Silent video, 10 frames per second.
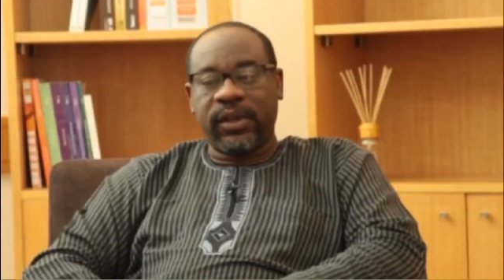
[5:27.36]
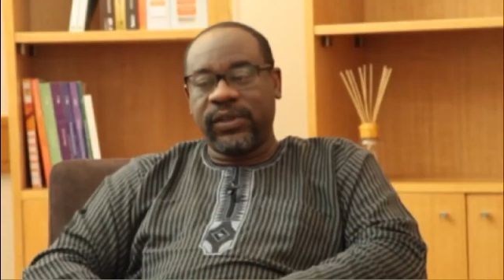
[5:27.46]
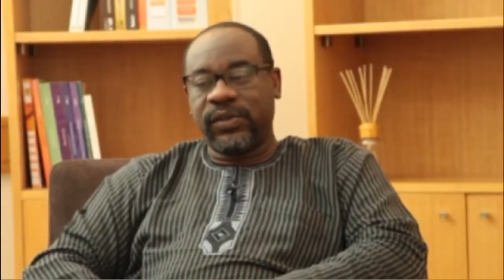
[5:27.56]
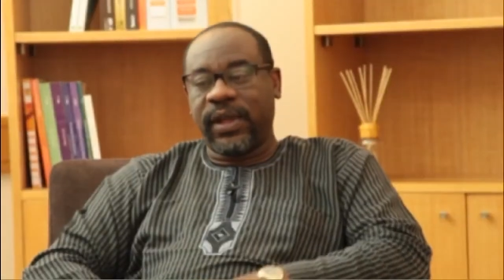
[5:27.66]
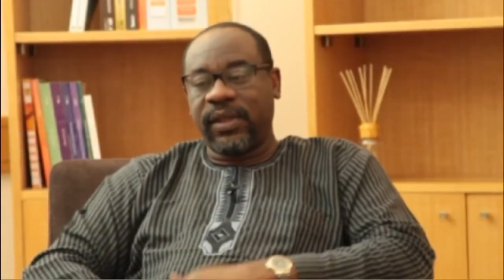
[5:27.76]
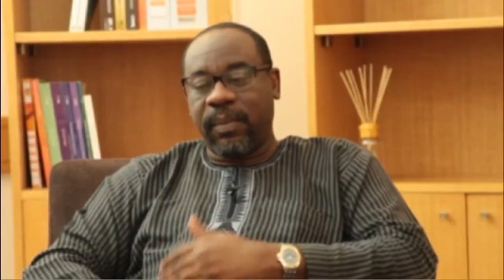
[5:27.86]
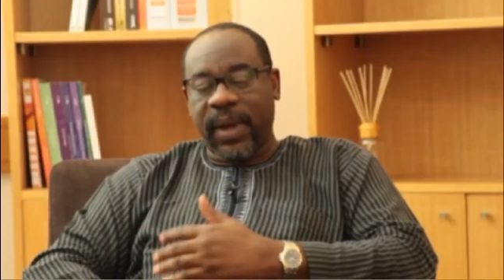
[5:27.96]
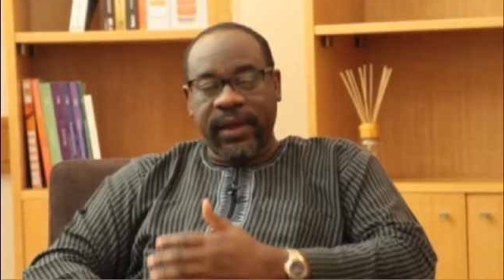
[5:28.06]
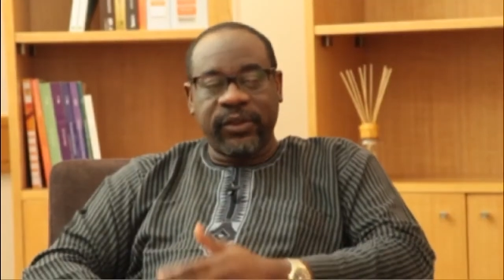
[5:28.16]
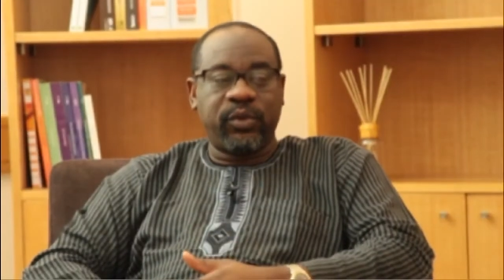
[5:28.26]
it so that the
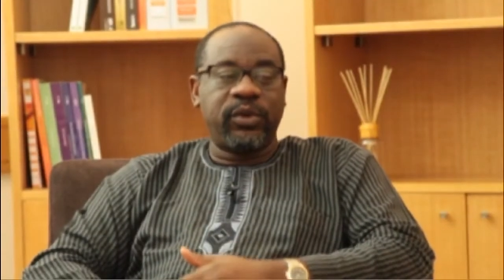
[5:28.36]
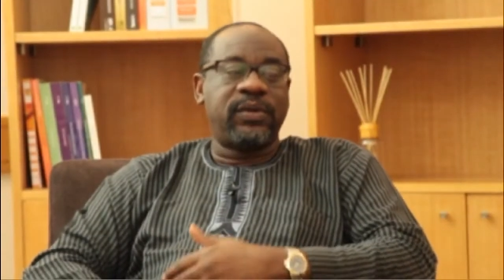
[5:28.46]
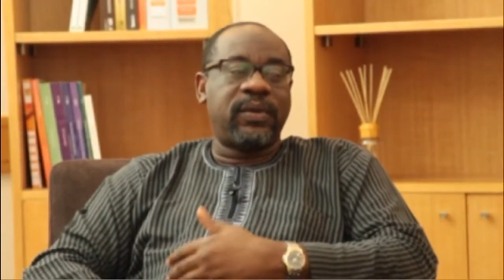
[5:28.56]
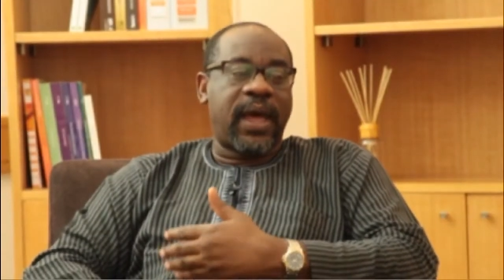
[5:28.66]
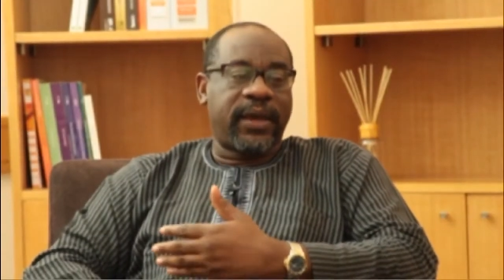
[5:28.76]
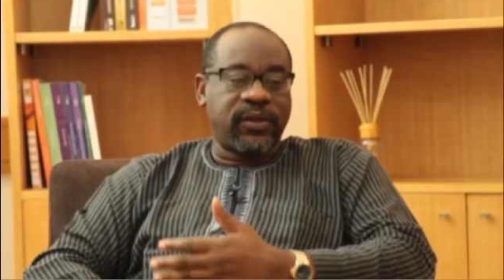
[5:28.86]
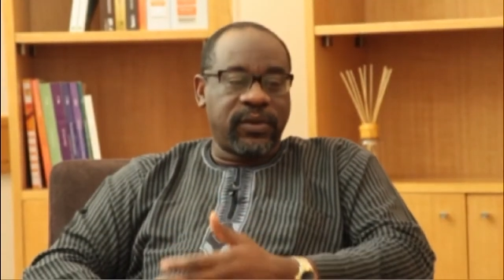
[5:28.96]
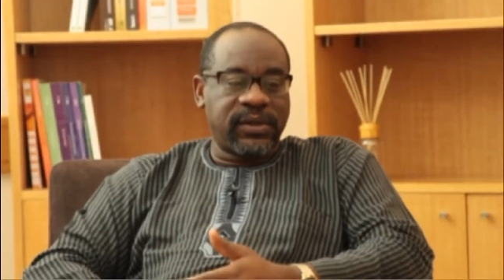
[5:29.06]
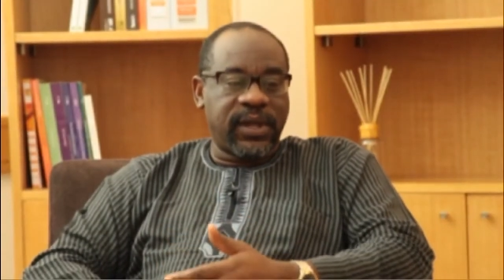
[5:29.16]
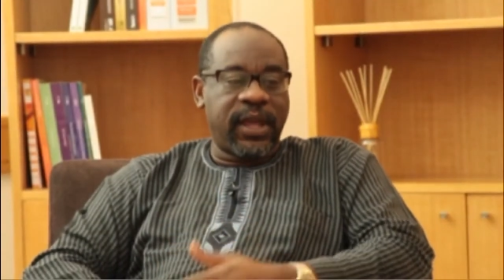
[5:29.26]
banks would act on
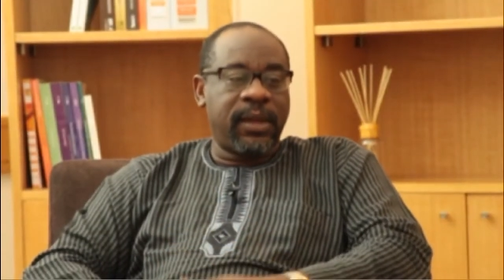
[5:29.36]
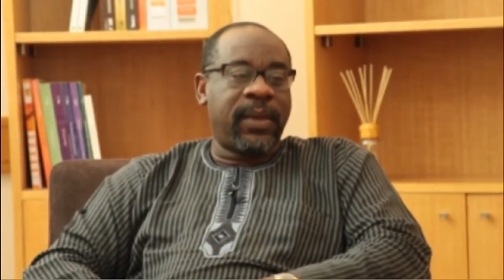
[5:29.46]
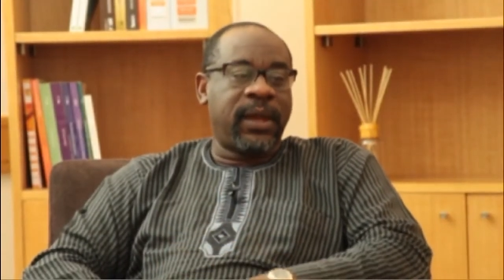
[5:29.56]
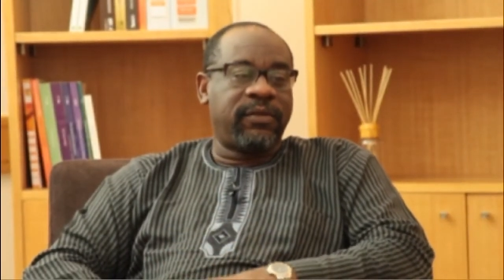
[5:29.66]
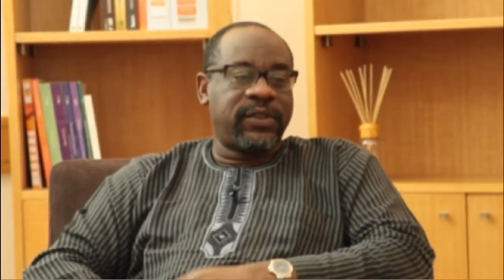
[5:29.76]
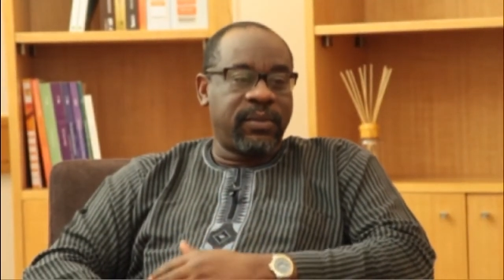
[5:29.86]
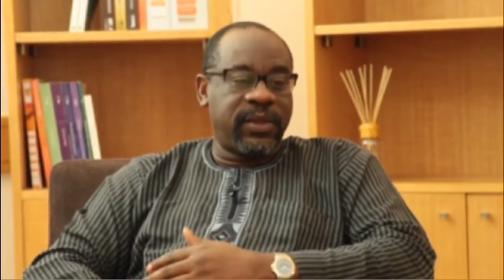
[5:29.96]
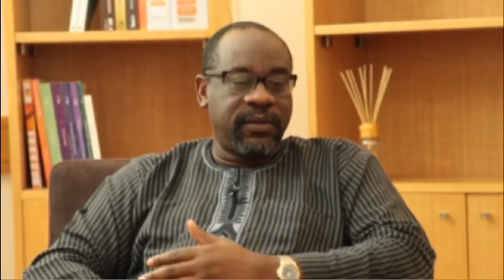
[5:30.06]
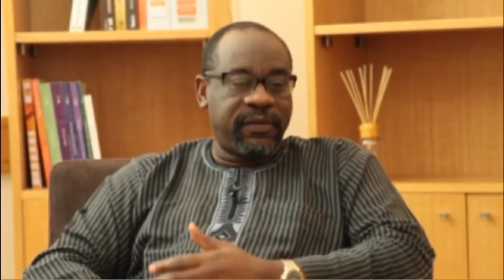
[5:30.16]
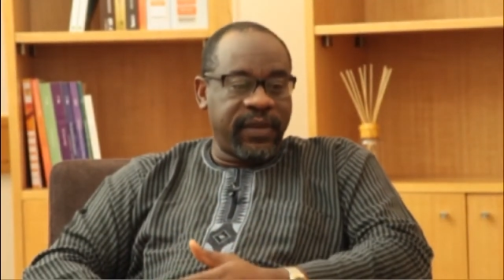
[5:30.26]
time, and if
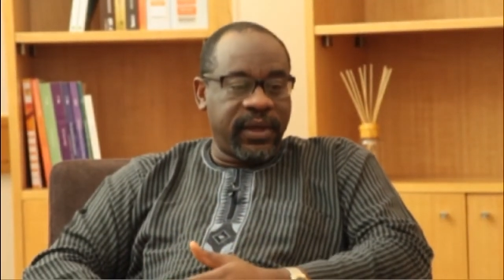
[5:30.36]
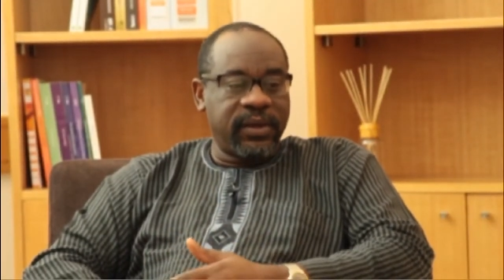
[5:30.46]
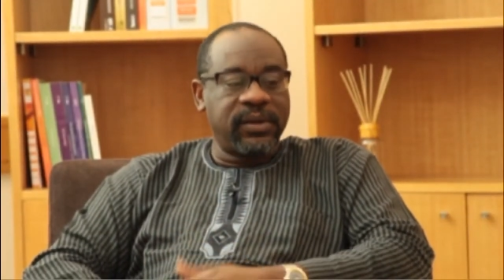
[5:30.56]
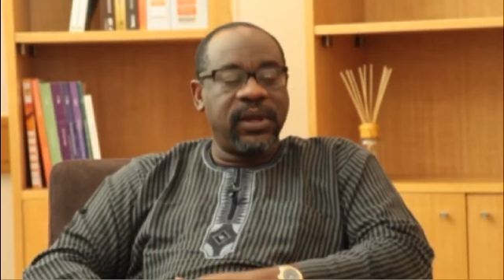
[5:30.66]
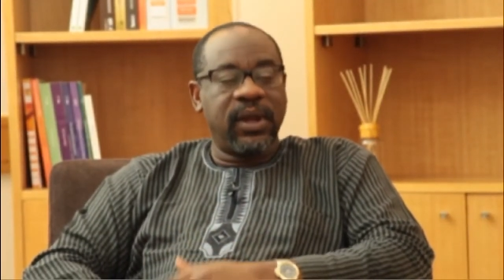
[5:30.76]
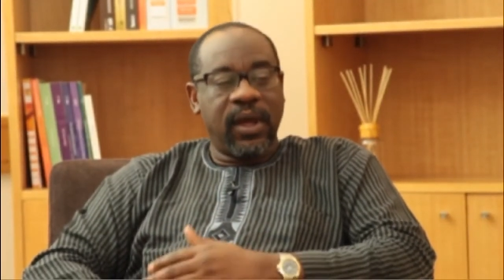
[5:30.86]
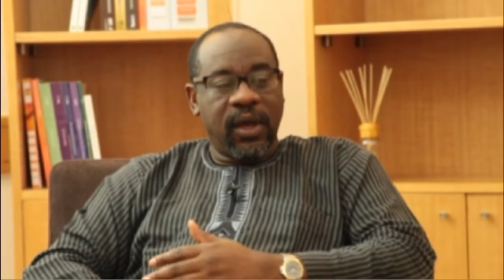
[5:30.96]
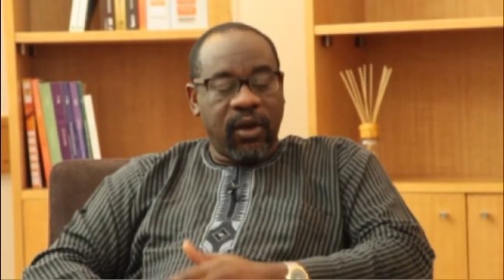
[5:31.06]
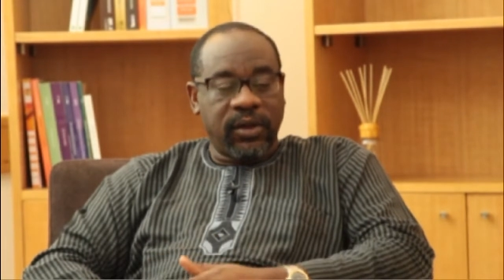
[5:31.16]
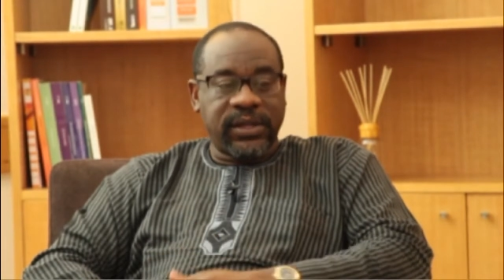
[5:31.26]
something failed
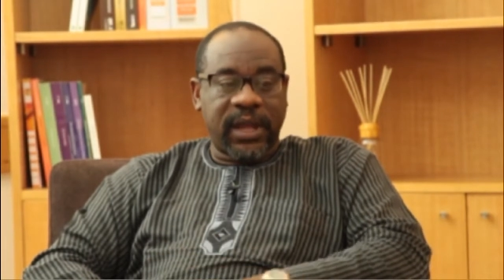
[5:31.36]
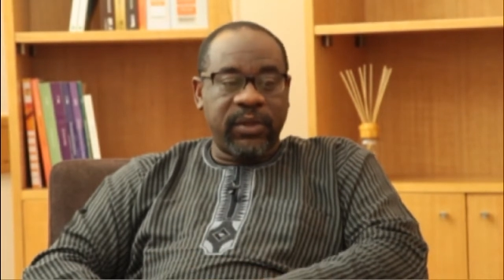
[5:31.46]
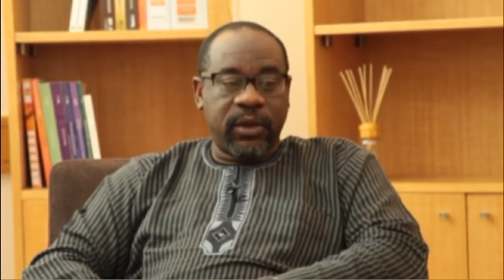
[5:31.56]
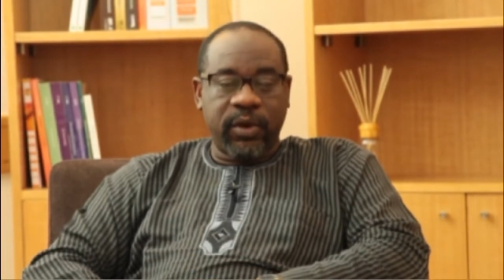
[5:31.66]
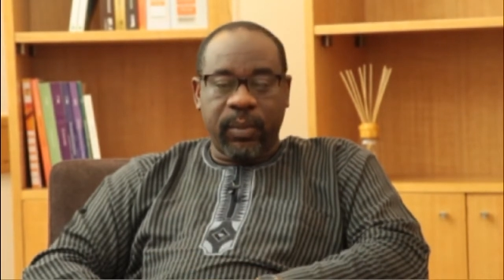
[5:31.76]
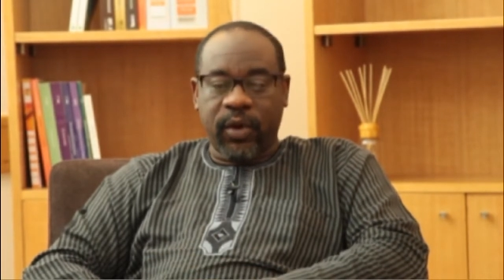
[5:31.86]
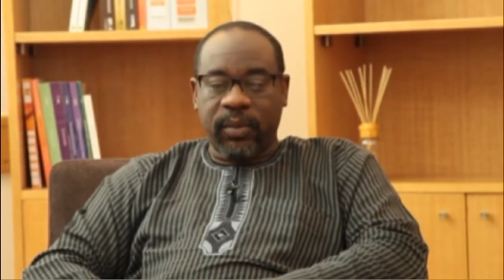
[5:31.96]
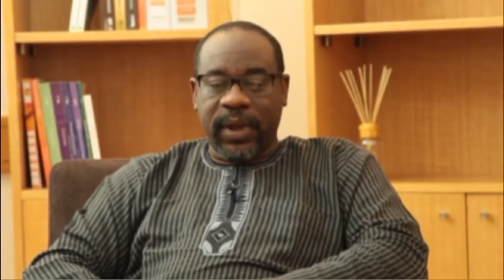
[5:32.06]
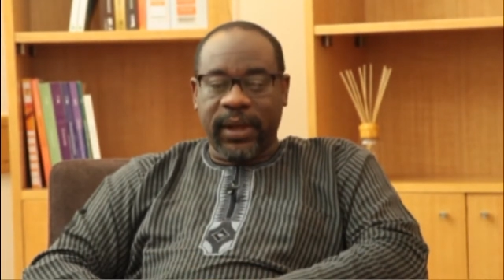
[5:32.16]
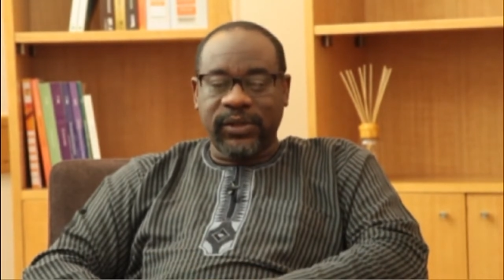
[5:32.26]
on time, they'll report
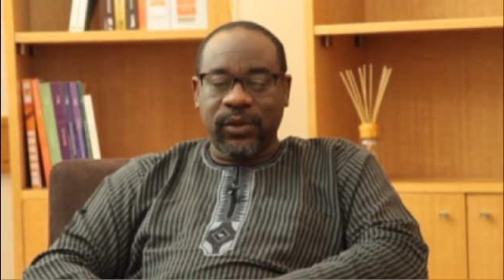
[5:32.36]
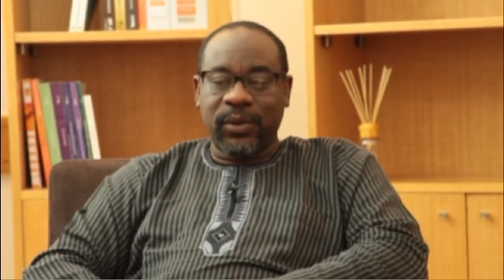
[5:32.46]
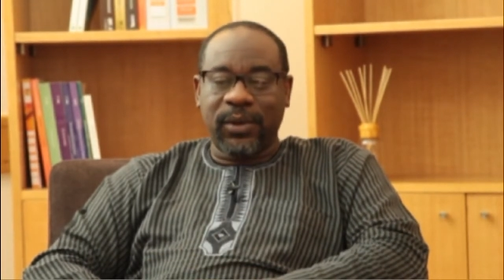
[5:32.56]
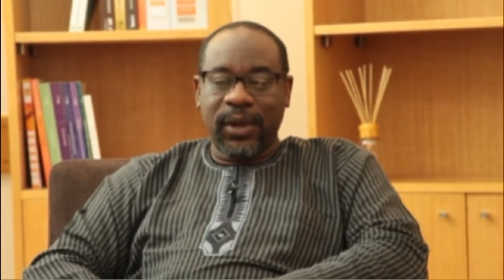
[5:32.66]
back. So